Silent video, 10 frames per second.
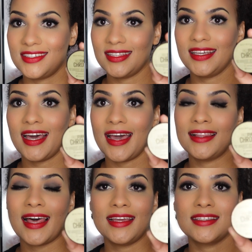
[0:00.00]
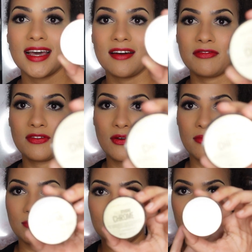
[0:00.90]
jelly highlighter
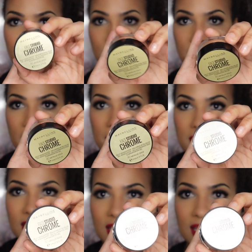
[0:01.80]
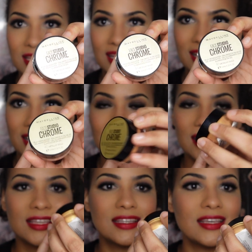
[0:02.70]
from Maybelline.
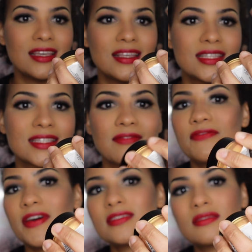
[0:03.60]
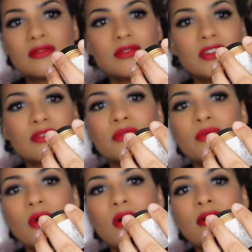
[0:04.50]
It is Fest Studio
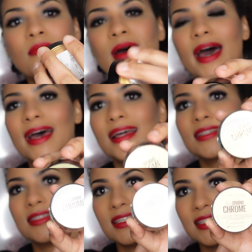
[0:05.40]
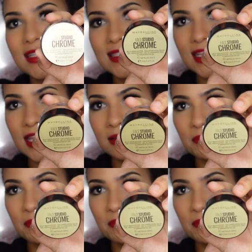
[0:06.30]
Chrome and it is in